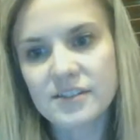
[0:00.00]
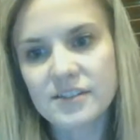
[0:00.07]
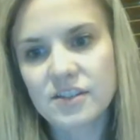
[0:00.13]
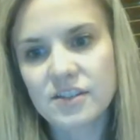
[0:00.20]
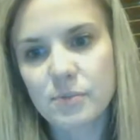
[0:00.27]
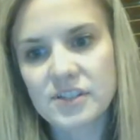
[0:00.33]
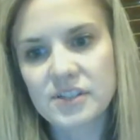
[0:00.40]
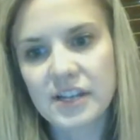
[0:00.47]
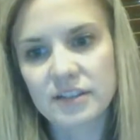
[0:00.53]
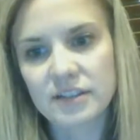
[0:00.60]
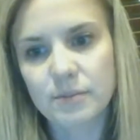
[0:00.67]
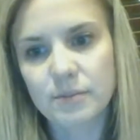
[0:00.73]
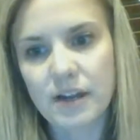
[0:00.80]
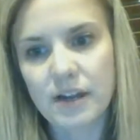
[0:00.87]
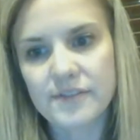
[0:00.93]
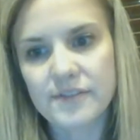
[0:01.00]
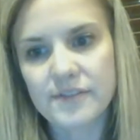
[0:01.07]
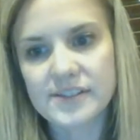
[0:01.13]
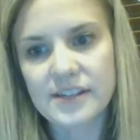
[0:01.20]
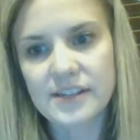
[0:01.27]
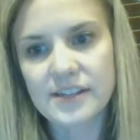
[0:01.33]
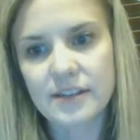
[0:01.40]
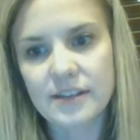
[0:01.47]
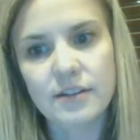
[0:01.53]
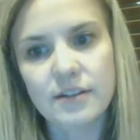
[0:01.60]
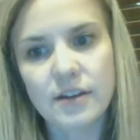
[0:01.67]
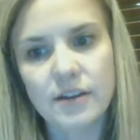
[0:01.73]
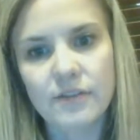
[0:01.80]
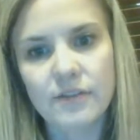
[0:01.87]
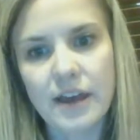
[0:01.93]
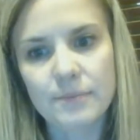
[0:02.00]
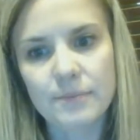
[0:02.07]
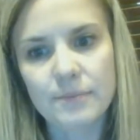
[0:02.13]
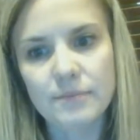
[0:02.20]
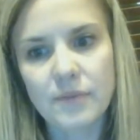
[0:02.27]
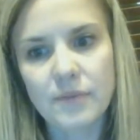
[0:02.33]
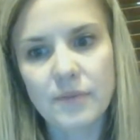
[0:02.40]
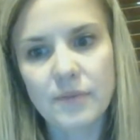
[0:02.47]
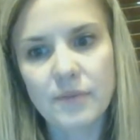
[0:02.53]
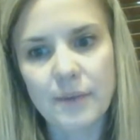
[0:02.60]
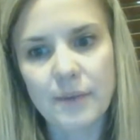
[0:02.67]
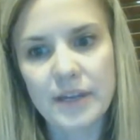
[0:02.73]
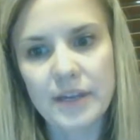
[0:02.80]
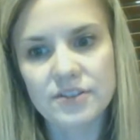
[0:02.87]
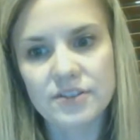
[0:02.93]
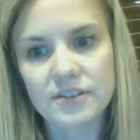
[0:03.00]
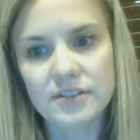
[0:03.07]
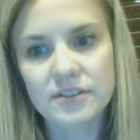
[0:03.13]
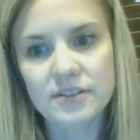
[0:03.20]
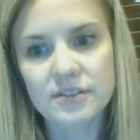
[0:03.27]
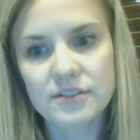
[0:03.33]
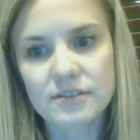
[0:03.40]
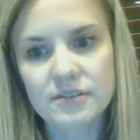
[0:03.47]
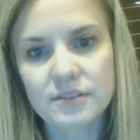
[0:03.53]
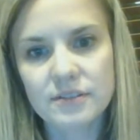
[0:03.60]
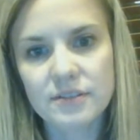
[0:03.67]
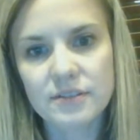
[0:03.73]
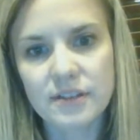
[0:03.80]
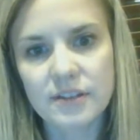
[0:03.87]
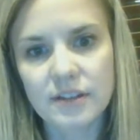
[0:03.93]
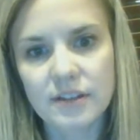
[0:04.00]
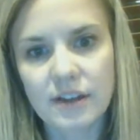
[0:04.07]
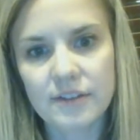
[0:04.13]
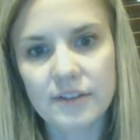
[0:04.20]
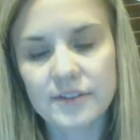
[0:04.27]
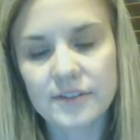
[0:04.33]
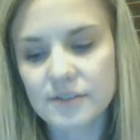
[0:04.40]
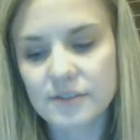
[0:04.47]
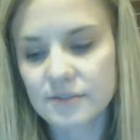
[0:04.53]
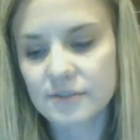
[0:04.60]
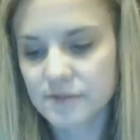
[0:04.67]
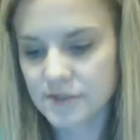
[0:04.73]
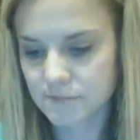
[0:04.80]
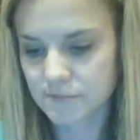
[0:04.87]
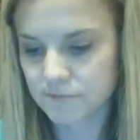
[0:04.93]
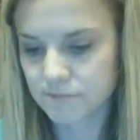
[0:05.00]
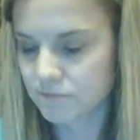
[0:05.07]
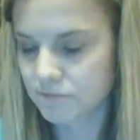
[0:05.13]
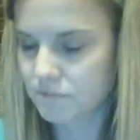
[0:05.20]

and still protect the privacy of that patient that left. So.